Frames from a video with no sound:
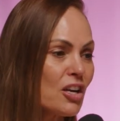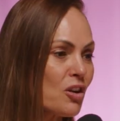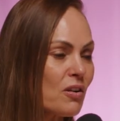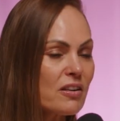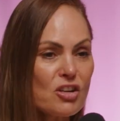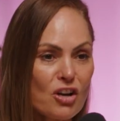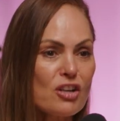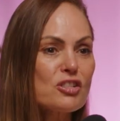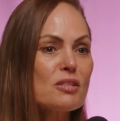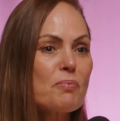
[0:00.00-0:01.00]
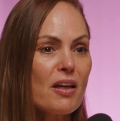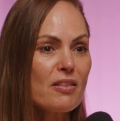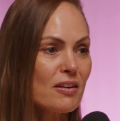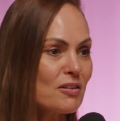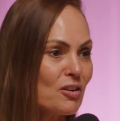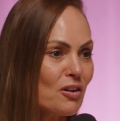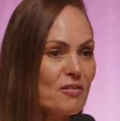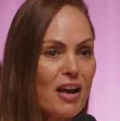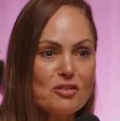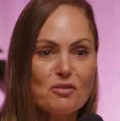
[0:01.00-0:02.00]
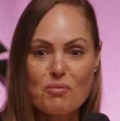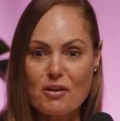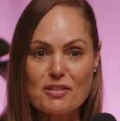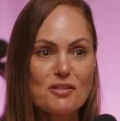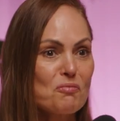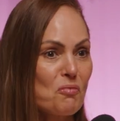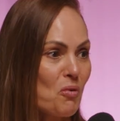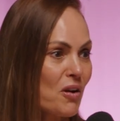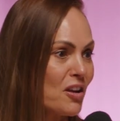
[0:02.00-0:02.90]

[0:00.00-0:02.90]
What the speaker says: You just by the, natural process of walking,